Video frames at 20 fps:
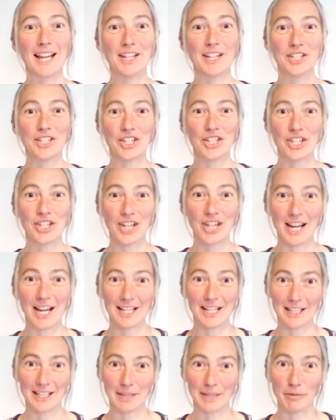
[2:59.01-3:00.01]
and
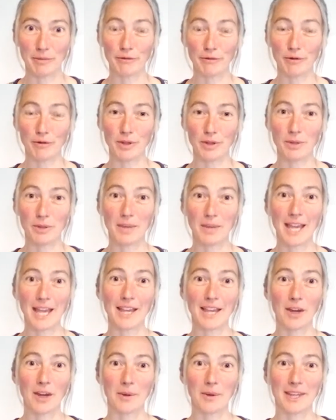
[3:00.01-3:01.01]
gently before you
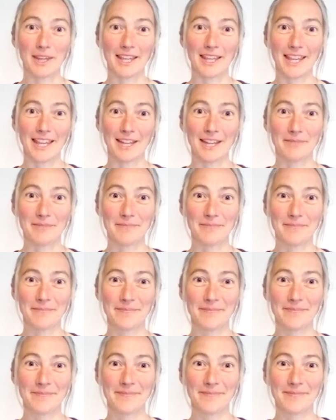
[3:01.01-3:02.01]
get going again.
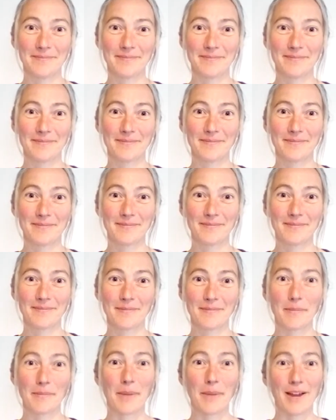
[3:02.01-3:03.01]

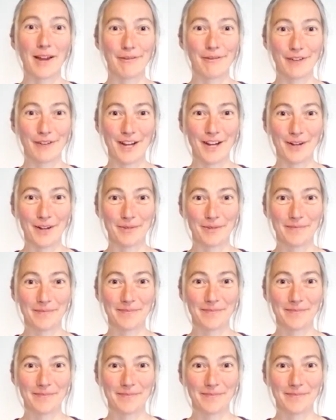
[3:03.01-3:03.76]
Bye for now.